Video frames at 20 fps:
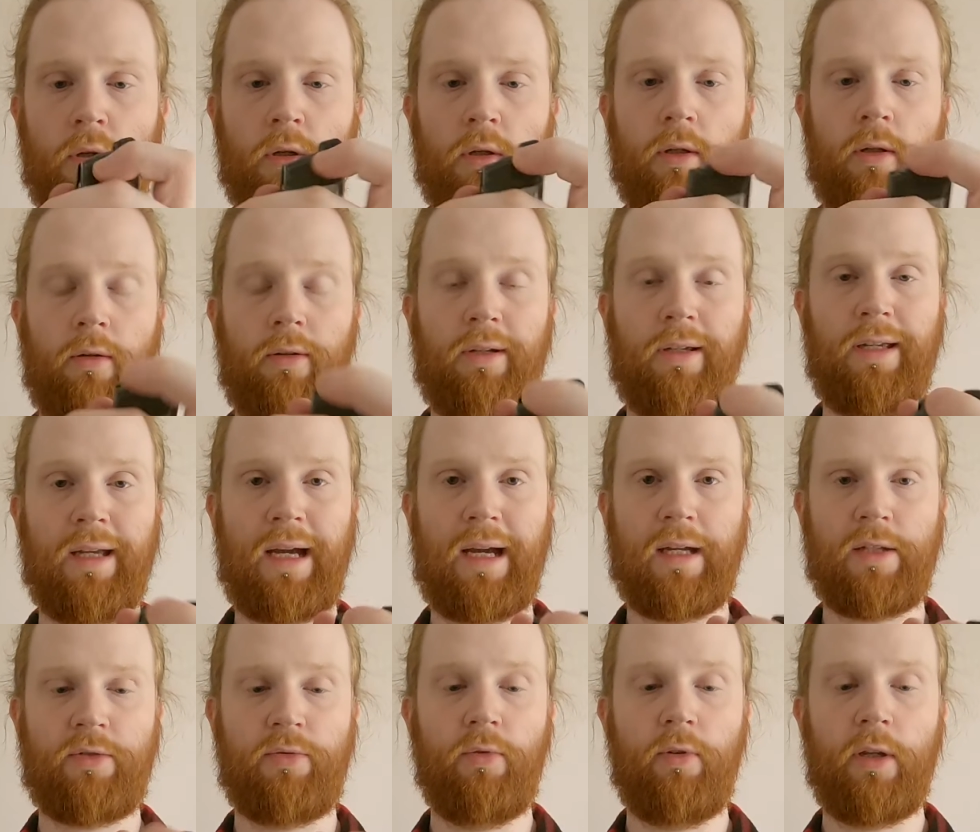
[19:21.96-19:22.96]
little
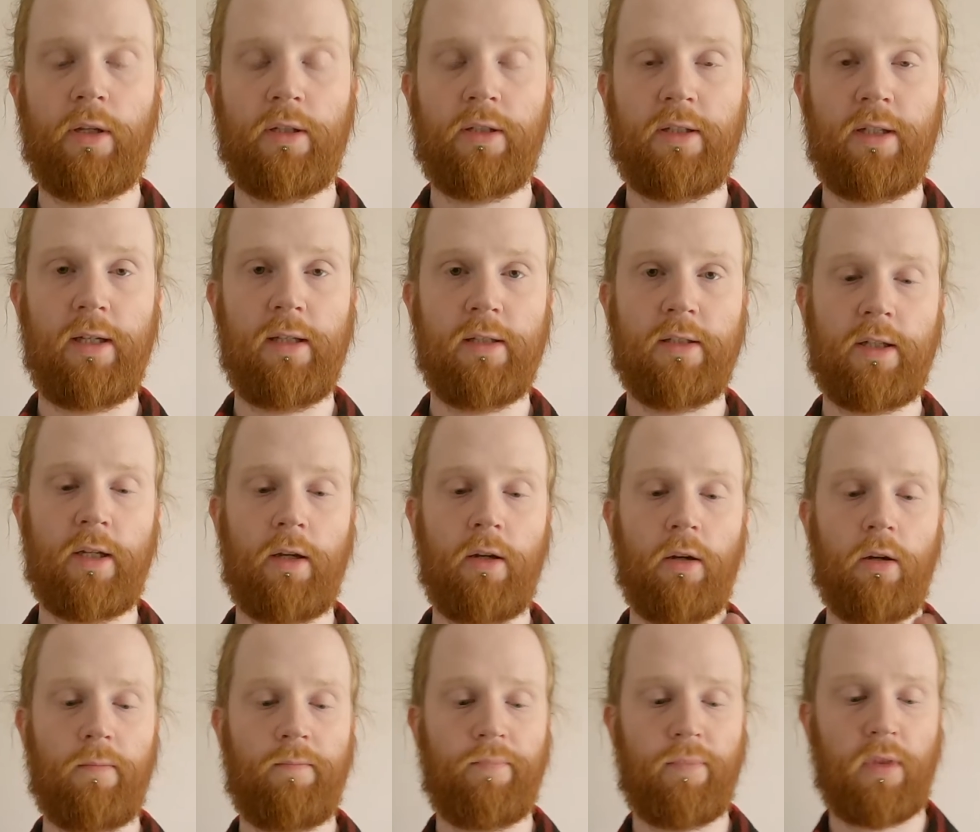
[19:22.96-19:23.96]
gas routing seals
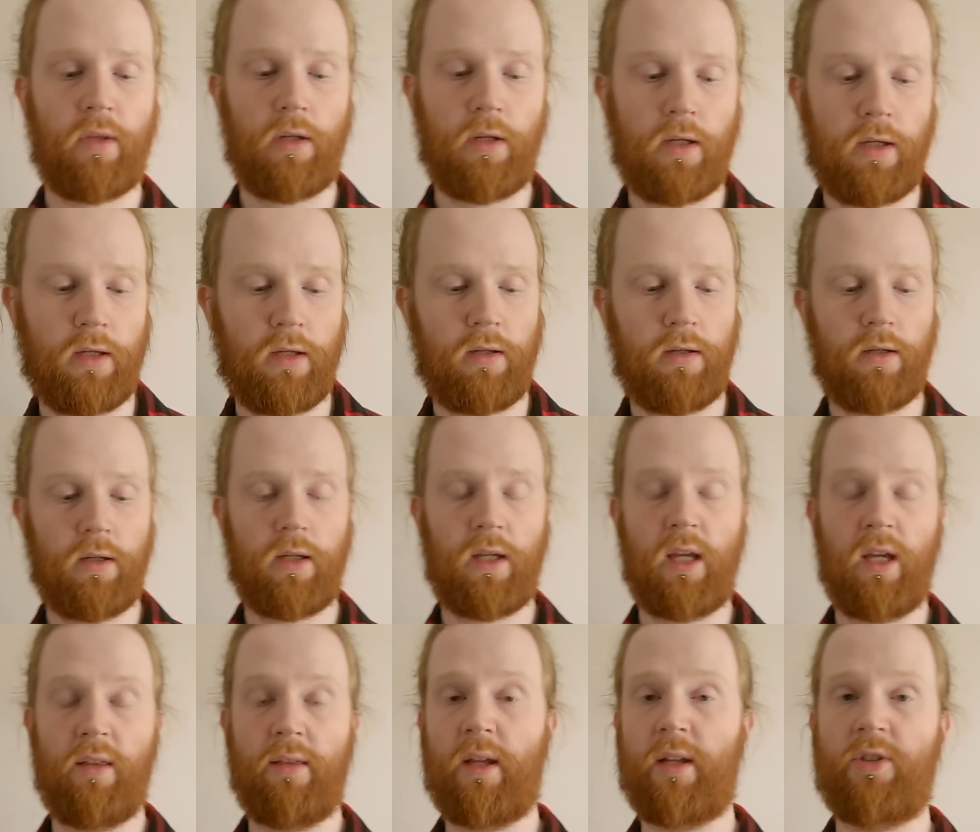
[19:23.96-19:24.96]
here, and
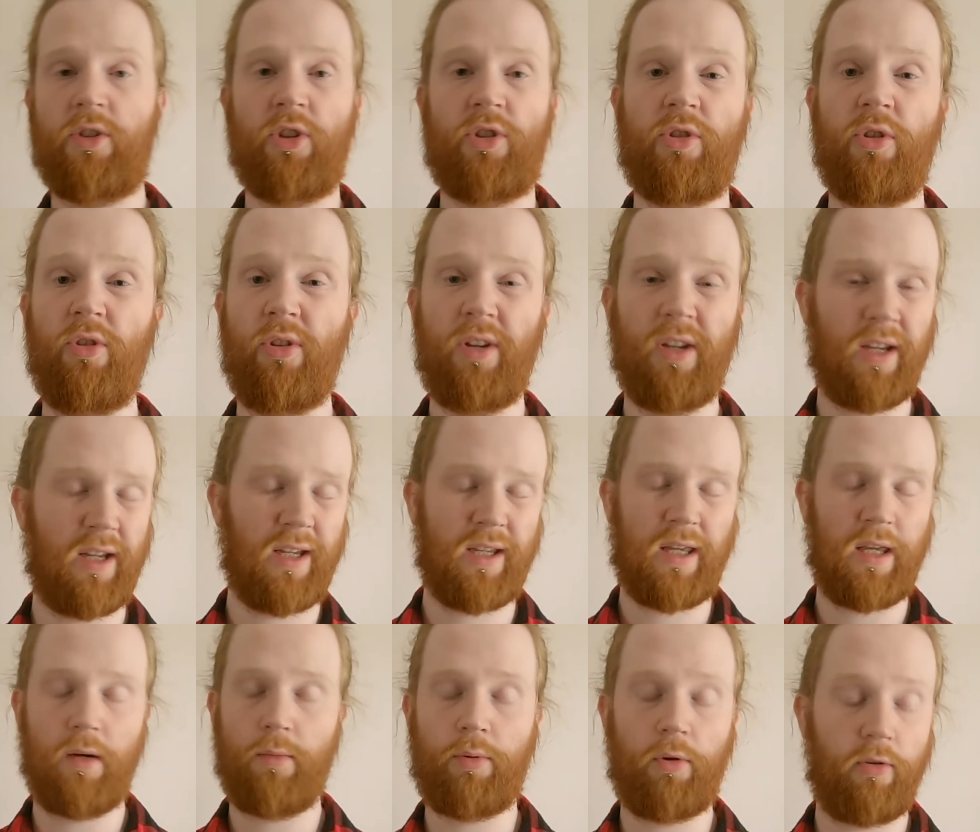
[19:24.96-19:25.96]
again that's just to
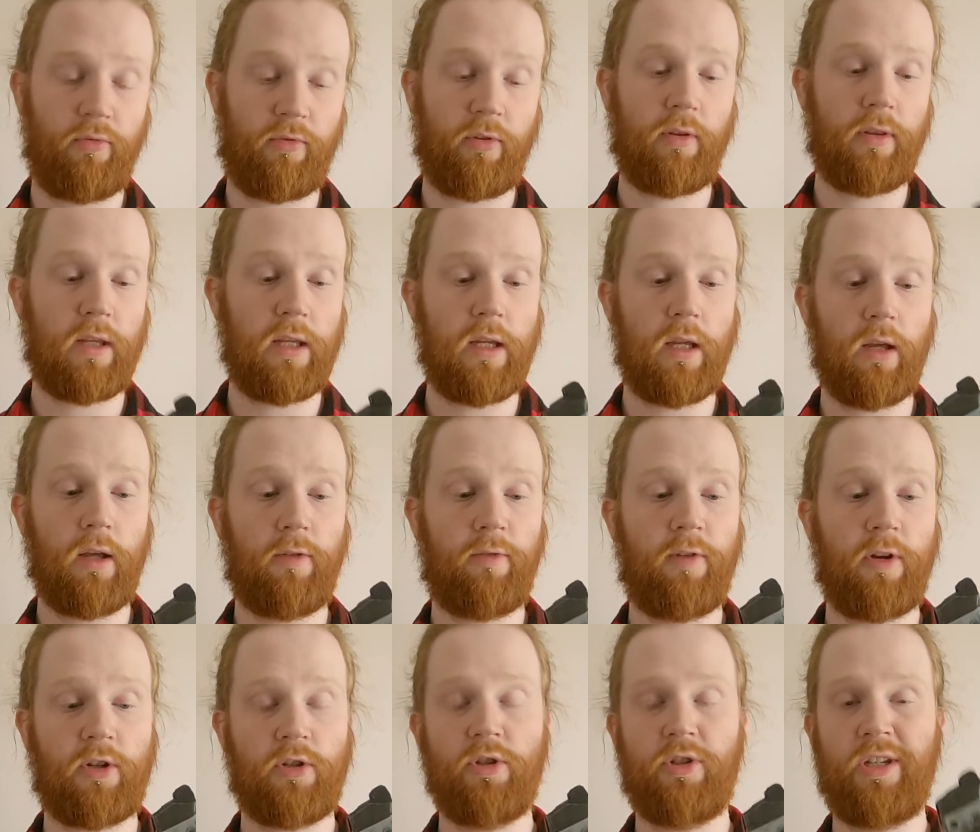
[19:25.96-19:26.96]
improve the
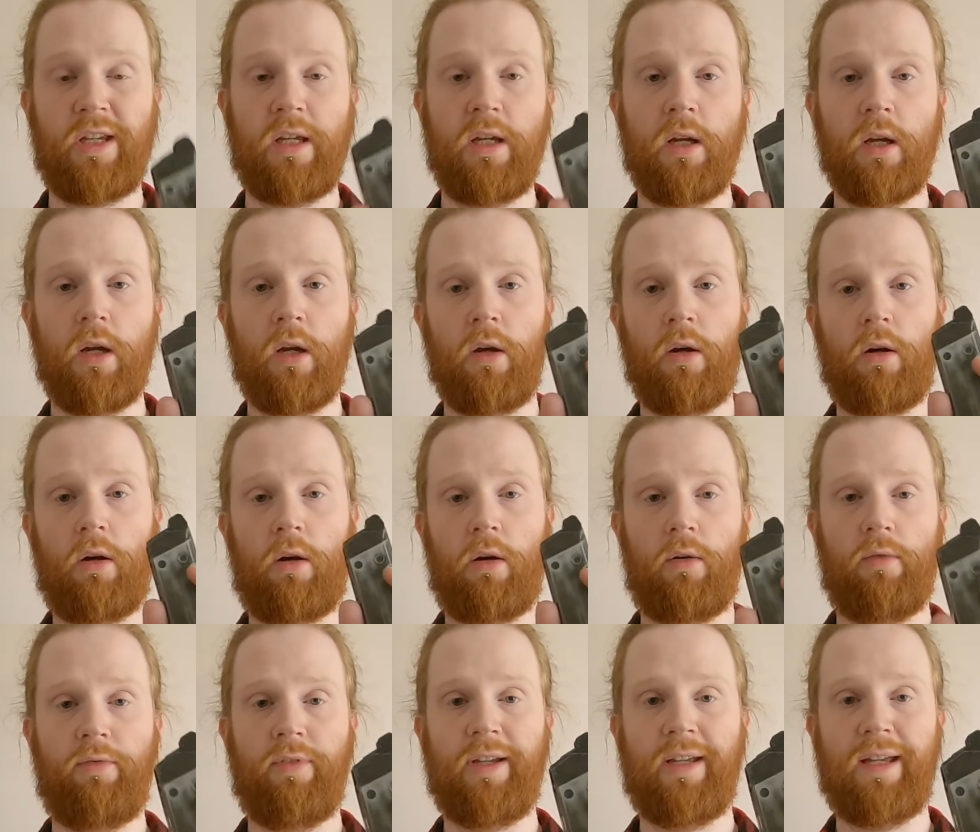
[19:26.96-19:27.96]
efficiency
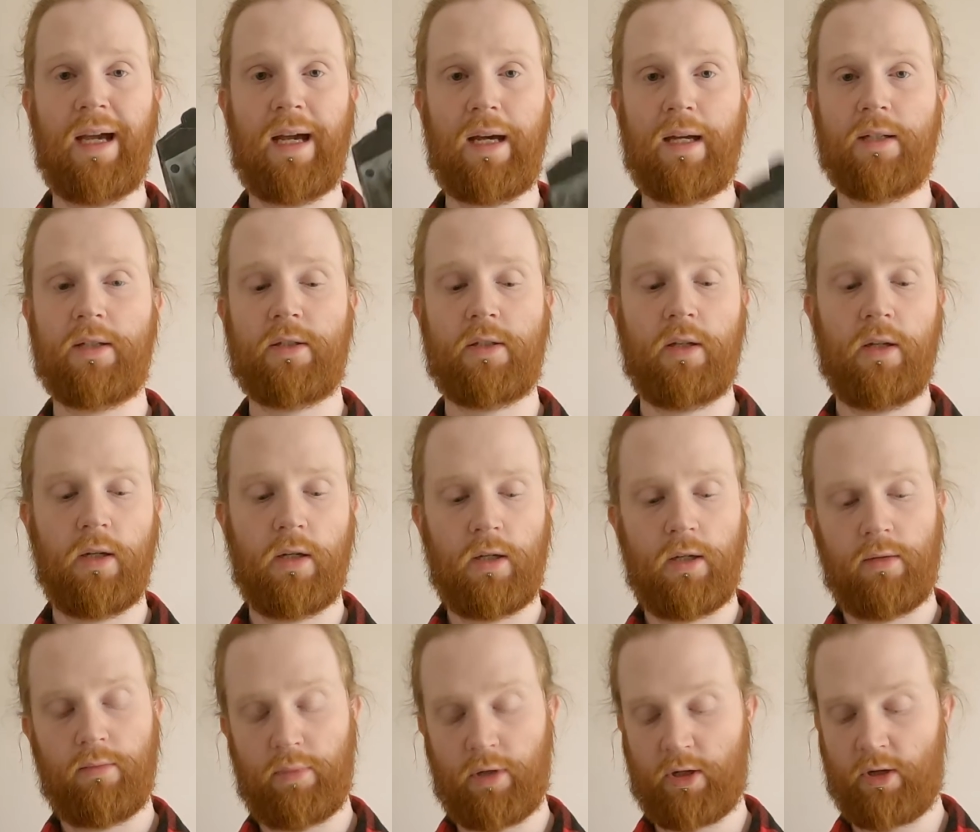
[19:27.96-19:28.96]
of the gas
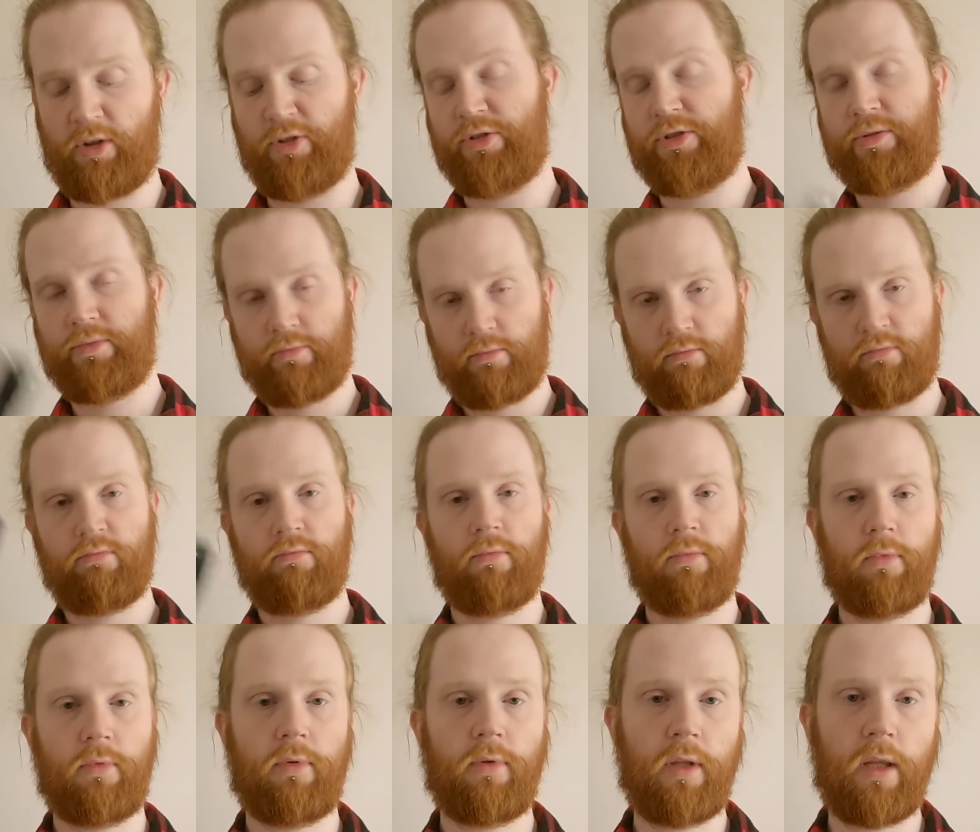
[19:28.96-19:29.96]
because
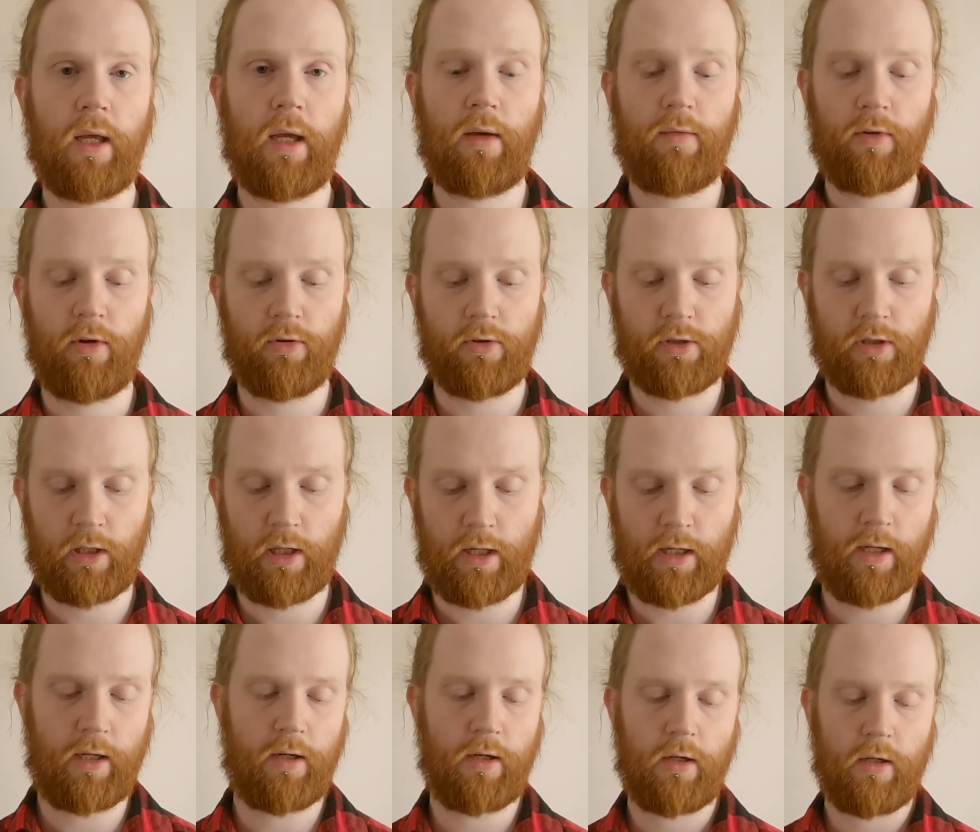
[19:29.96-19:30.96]
the heavier
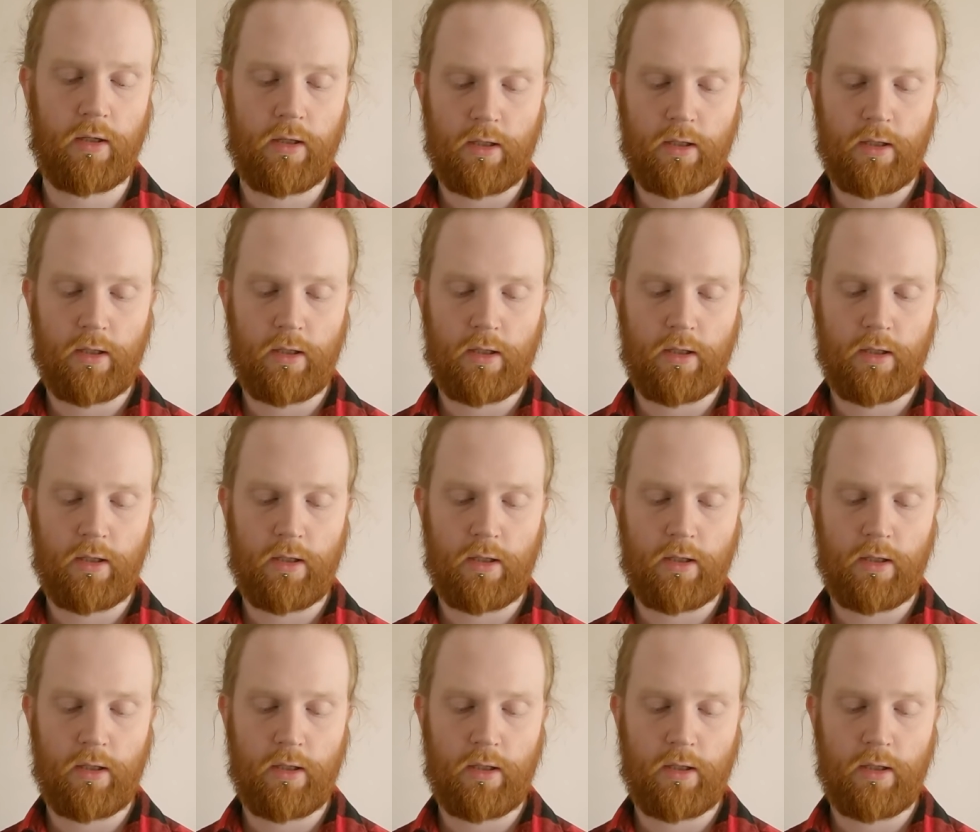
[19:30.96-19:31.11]
slide.